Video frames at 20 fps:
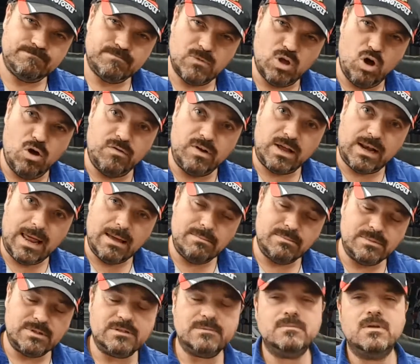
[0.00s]
over
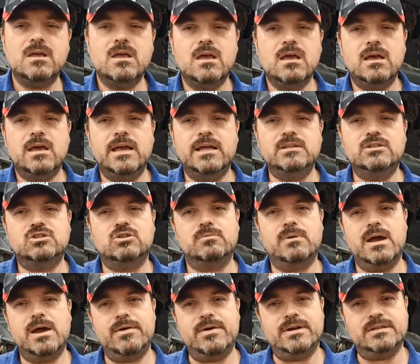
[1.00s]
clamped. In some
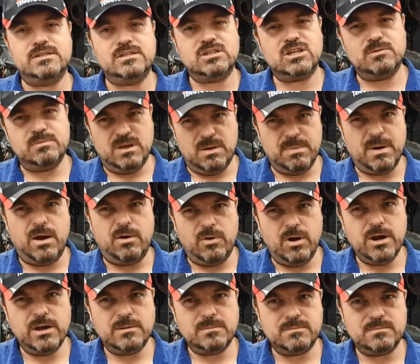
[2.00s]
areas it's going to be about
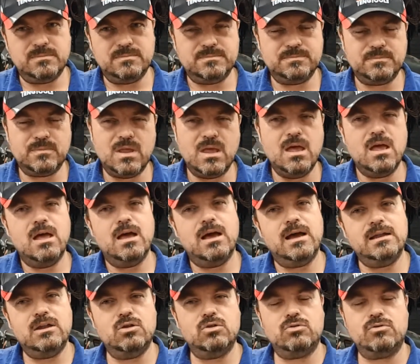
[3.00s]
right,
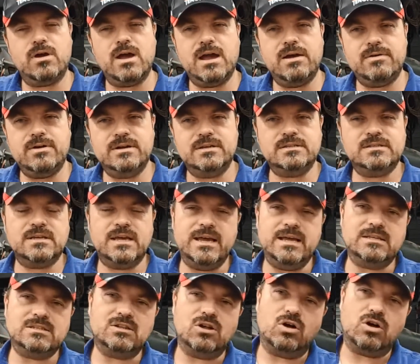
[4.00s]
and in other areas
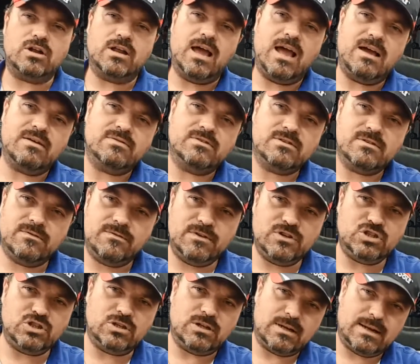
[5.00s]
it's not going to have
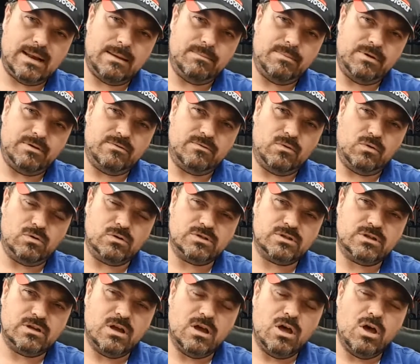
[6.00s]
sufficient clamping
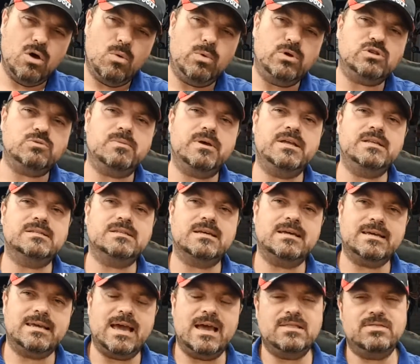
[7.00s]
force, which means
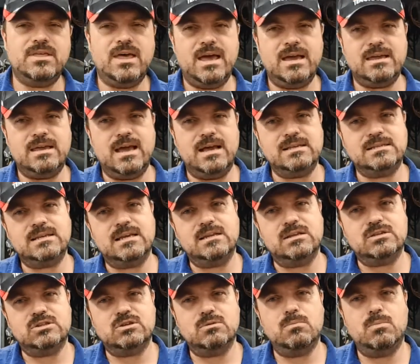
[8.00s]
again the head gasket
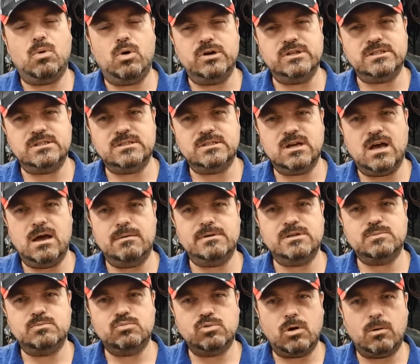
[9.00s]
at some point in time
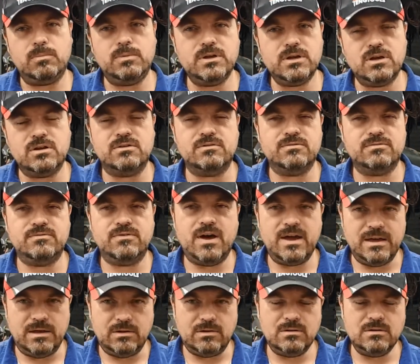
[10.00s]
is probably going to
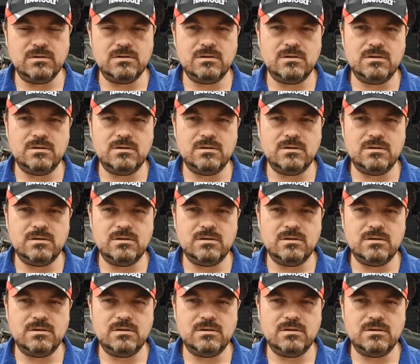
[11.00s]
fail